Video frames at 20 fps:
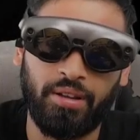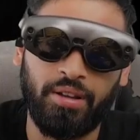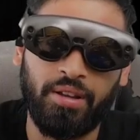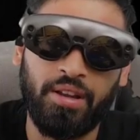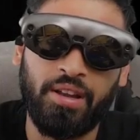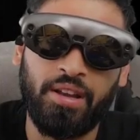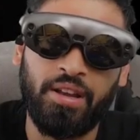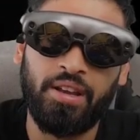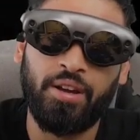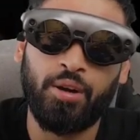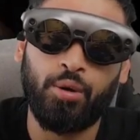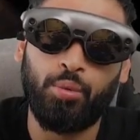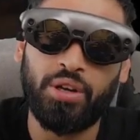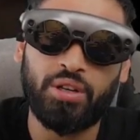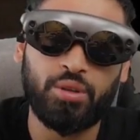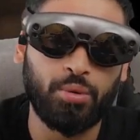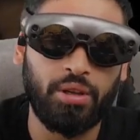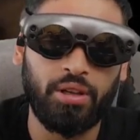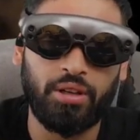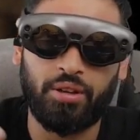again
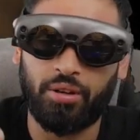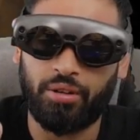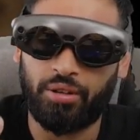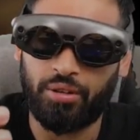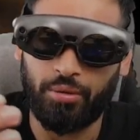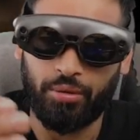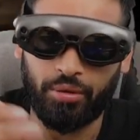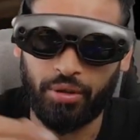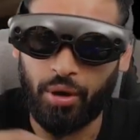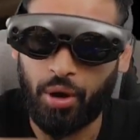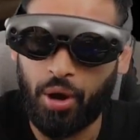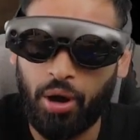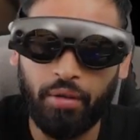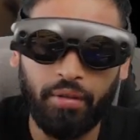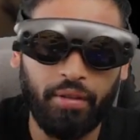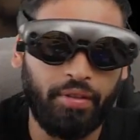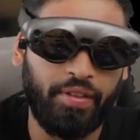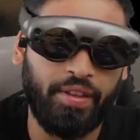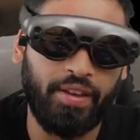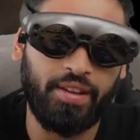things like the
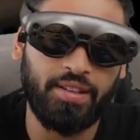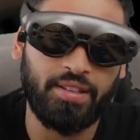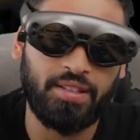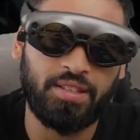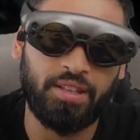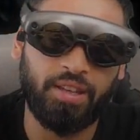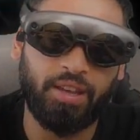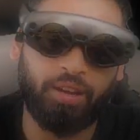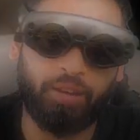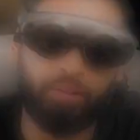HoloLens, the HoloLens